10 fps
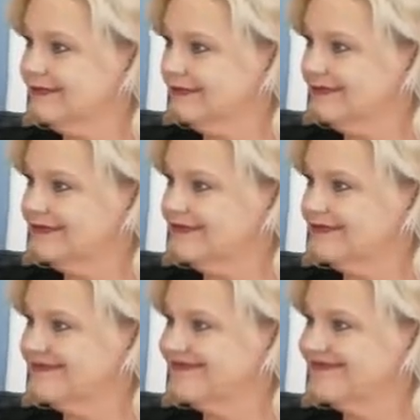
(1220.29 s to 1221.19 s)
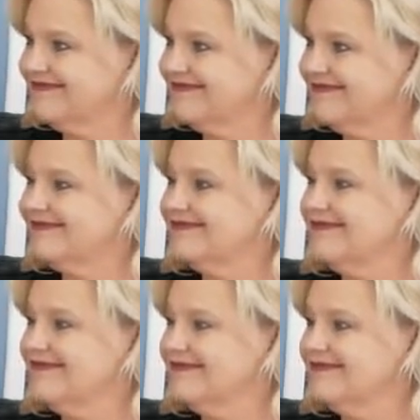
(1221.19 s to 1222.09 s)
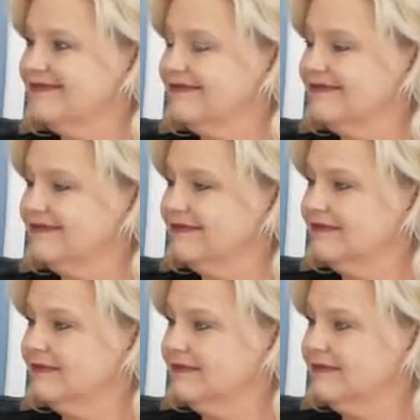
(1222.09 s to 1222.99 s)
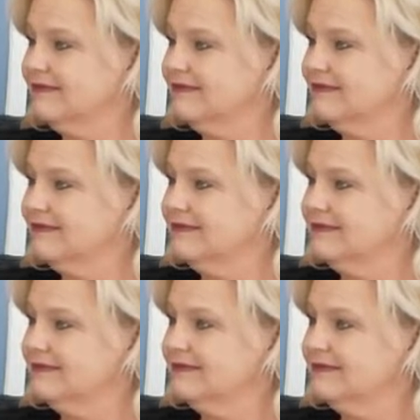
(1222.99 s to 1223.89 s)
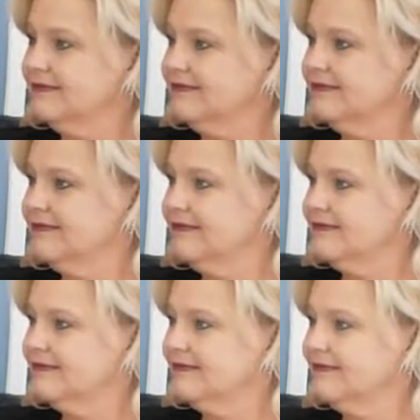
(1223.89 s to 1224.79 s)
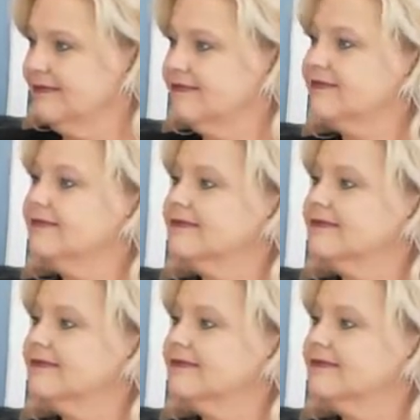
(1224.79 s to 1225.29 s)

The person shown says nothing.